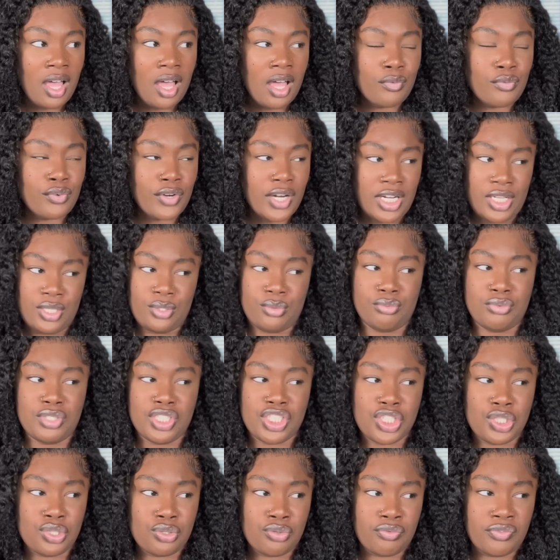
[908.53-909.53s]
Fredo,
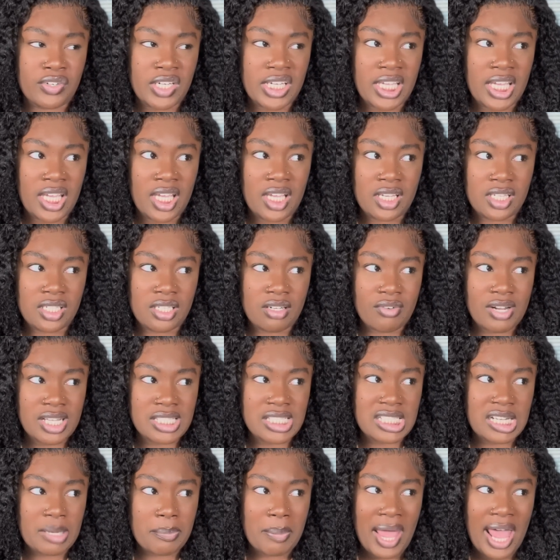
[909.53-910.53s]
did you forget the
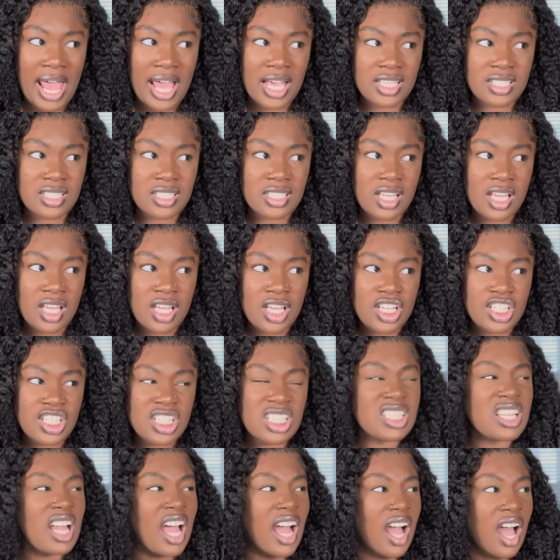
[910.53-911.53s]
rest of the packs?
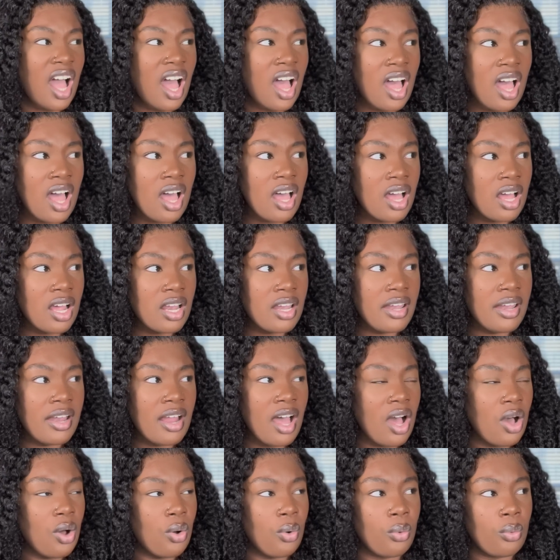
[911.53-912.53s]
She's like, huh?
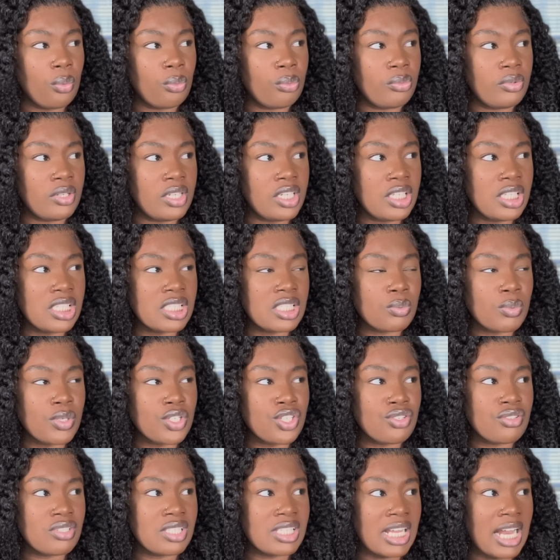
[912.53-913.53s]
No, this is
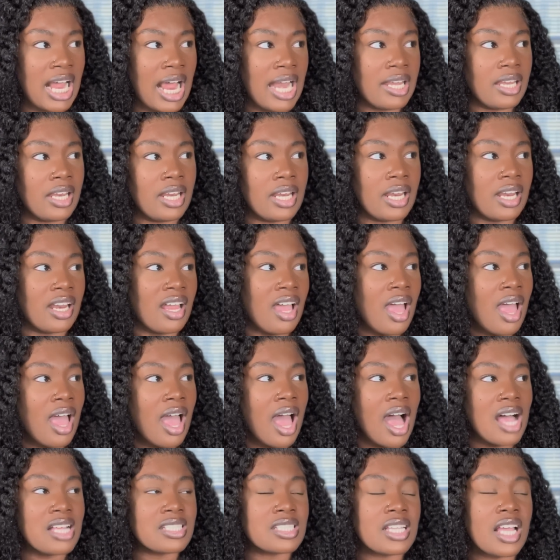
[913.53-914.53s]
what you said I needed.
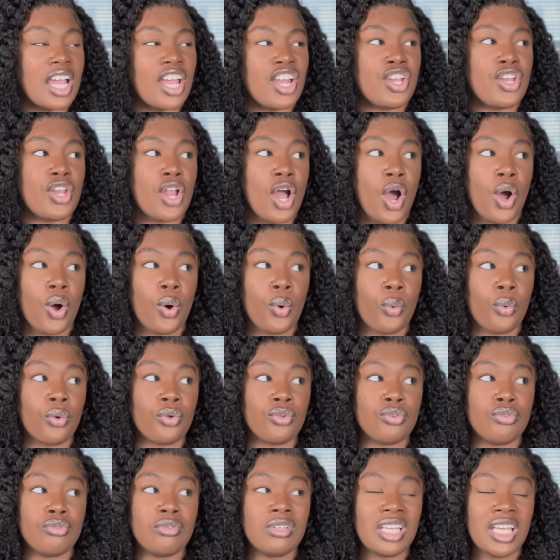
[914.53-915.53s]
I said, no,
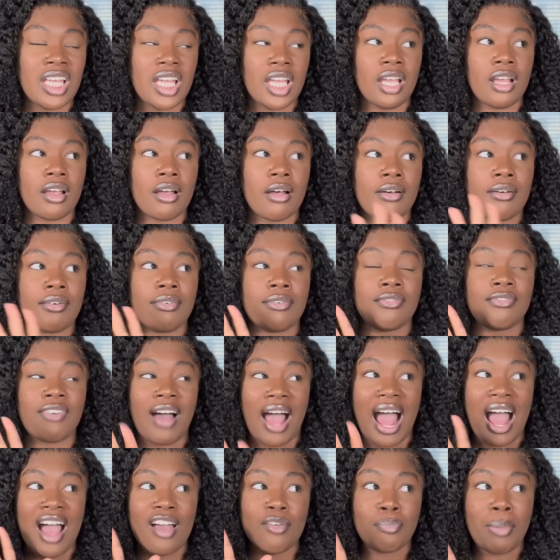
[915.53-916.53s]
you need
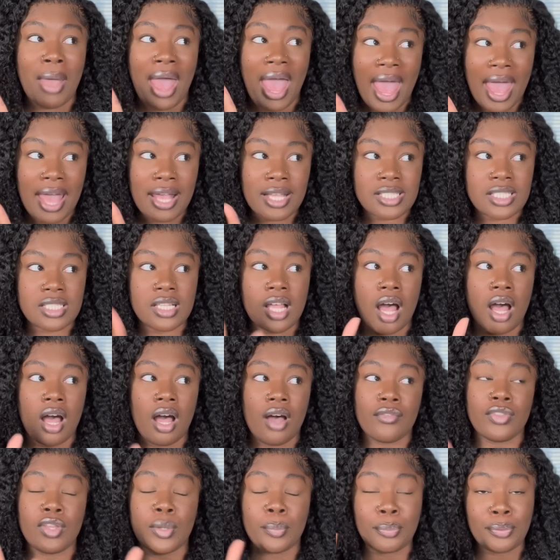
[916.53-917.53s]
5 packs
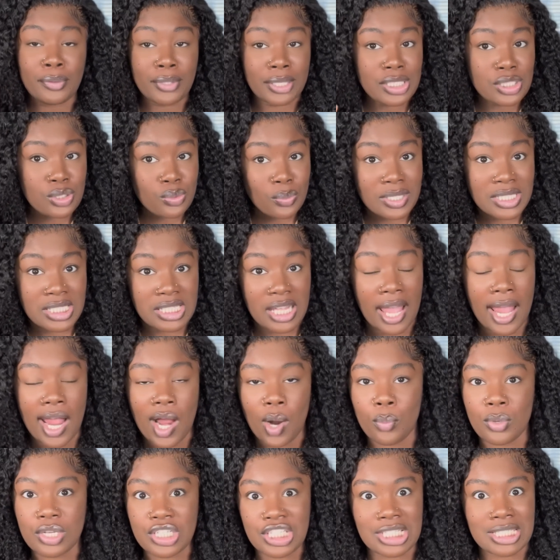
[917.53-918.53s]
of the pre-twisted
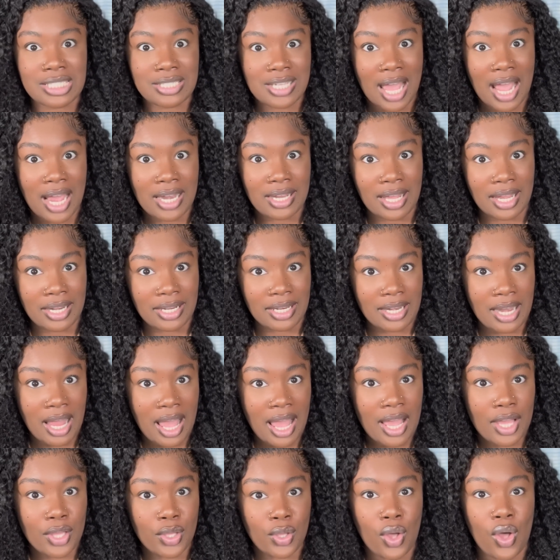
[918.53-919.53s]
hair, which is
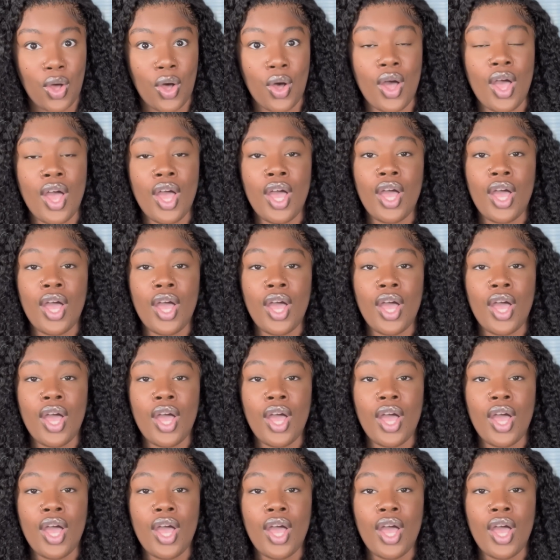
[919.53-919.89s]
$9.99, y'all.